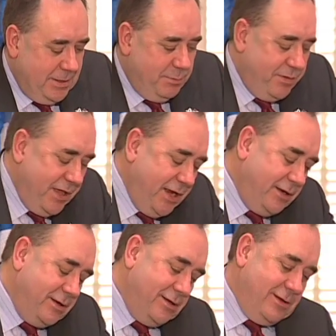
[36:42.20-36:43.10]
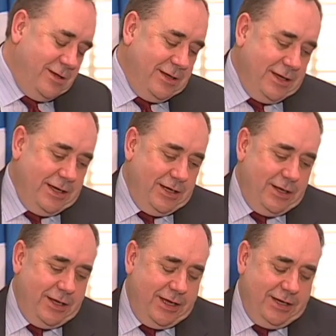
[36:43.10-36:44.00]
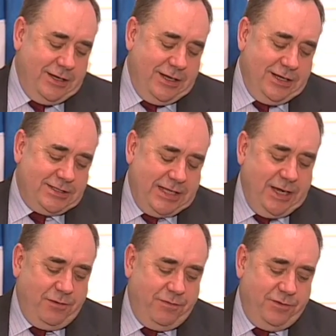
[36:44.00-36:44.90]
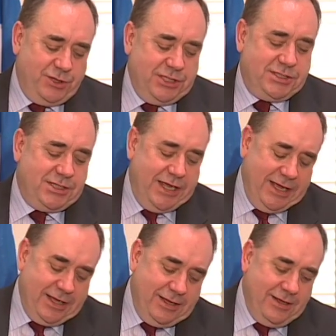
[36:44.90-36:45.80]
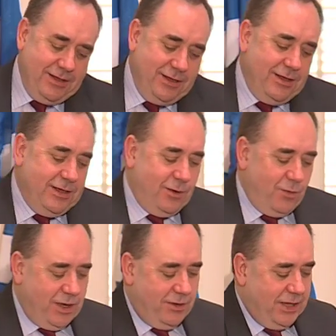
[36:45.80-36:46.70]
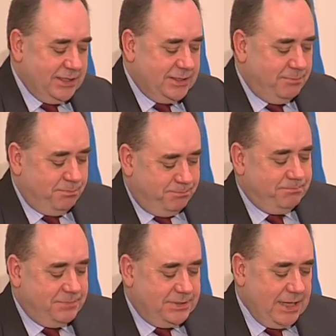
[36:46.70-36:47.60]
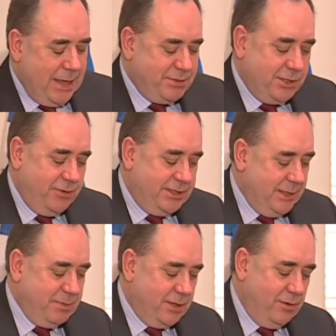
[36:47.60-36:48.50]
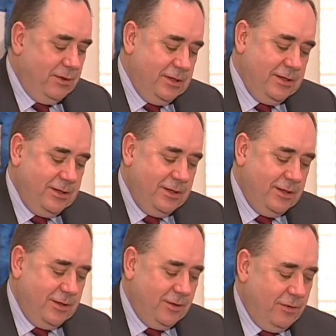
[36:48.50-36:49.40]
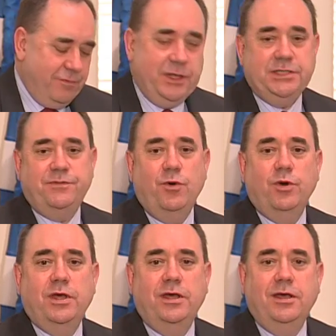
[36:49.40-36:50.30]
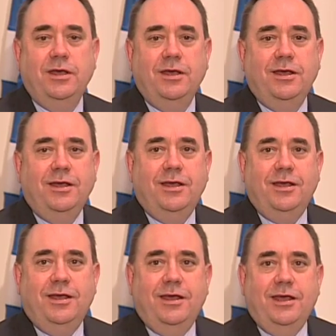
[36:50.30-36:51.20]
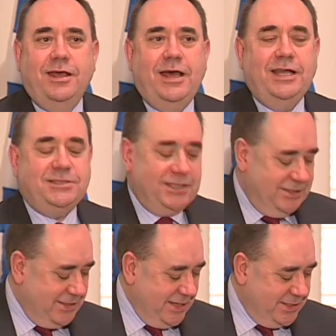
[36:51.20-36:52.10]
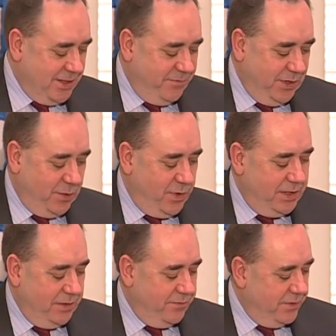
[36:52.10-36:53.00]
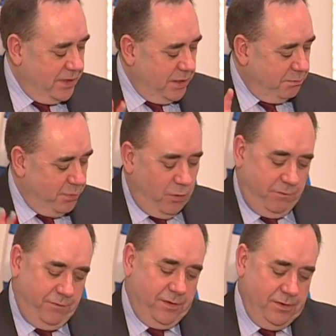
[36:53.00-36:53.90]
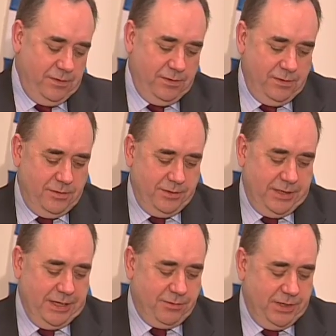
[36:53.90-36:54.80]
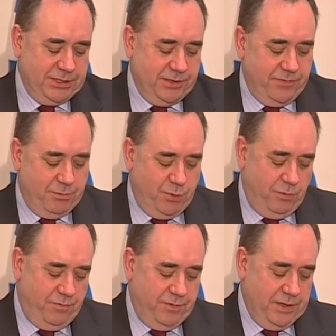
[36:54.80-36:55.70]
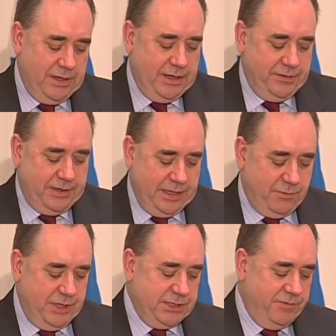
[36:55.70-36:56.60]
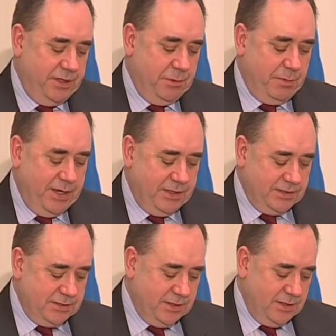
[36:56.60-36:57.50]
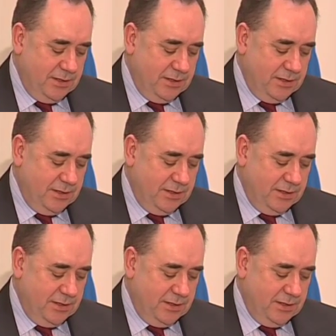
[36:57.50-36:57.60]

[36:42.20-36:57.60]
But then, instead of just saying, well, that's absolutely typical of these folk, it actually says something quite different, and both the Declaration of Arbroath and the Declaration of Independence